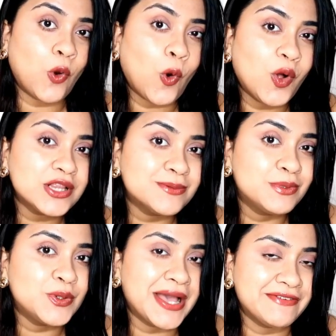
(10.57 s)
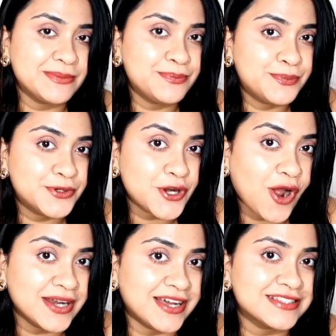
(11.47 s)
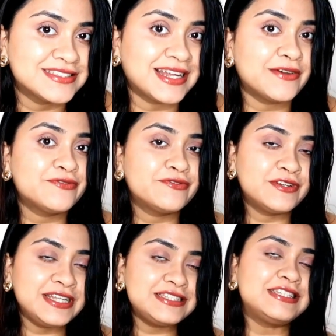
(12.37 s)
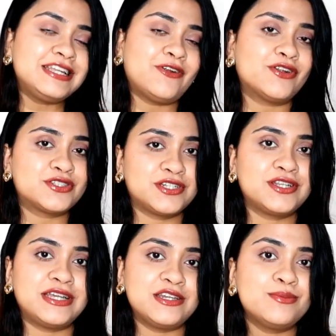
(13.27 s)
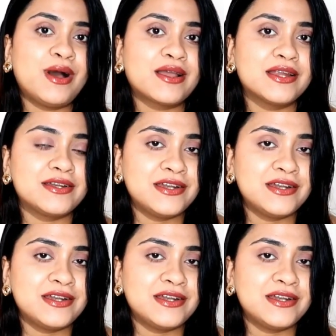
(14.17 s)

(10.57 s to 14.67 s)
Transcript: all the Blue Heaven products that have recently launched in the Indian market.